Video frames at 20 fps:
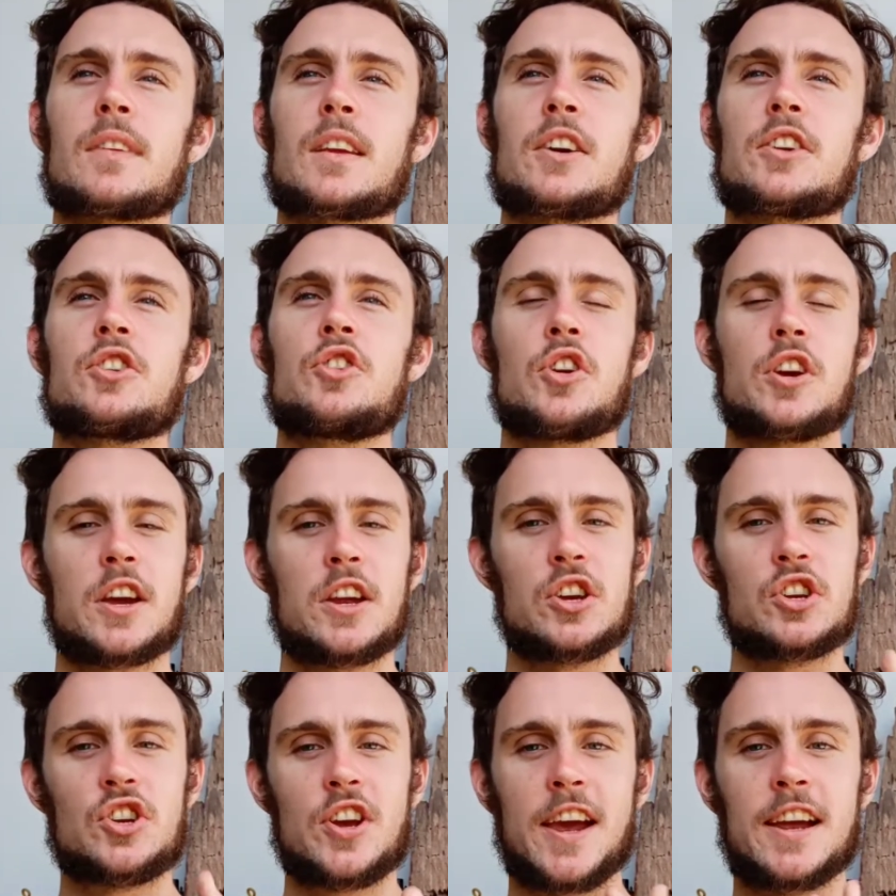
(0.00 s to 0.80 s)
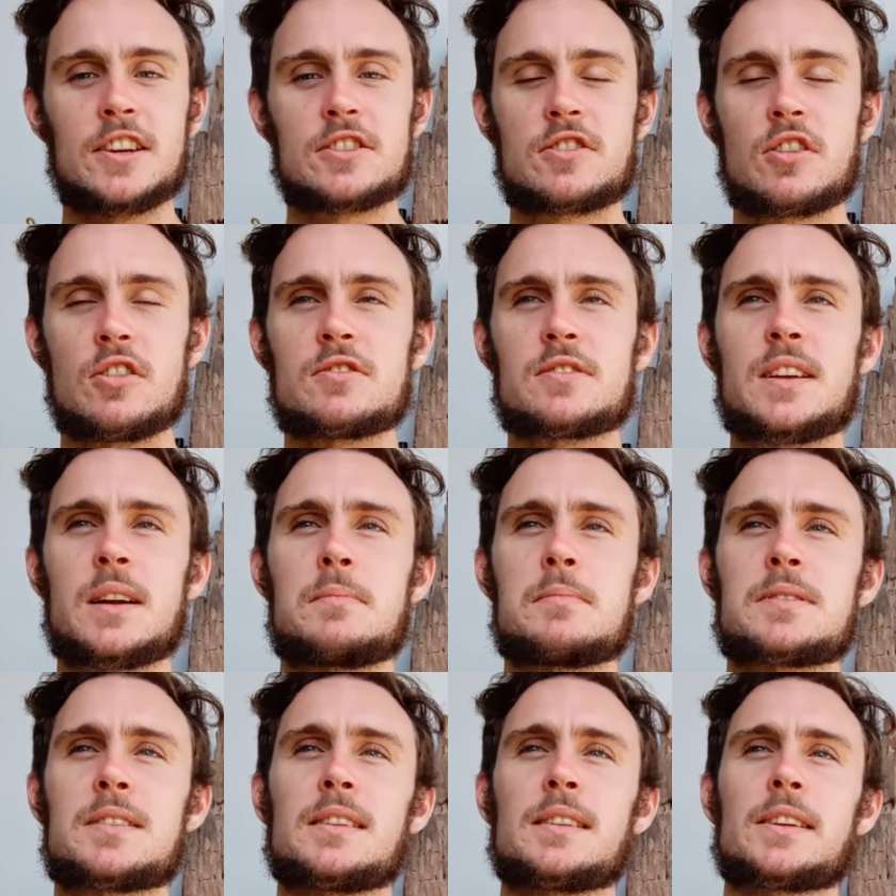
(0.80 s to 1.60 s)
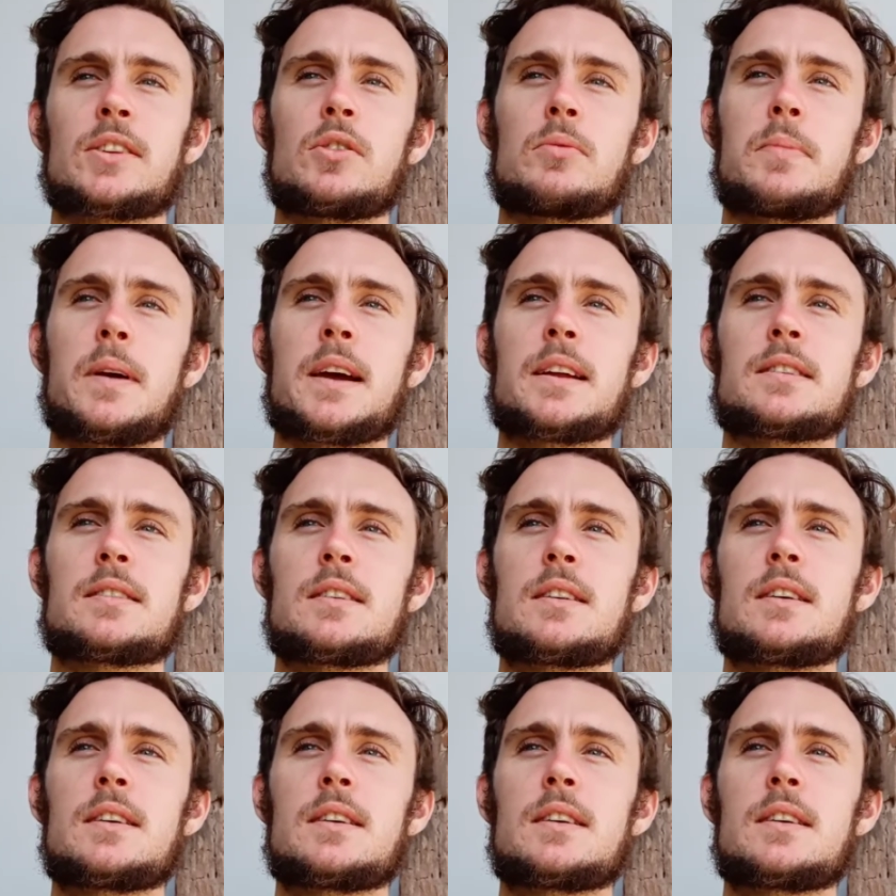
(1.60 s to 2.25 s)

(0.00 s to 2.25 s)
You can change those numbers a little bit.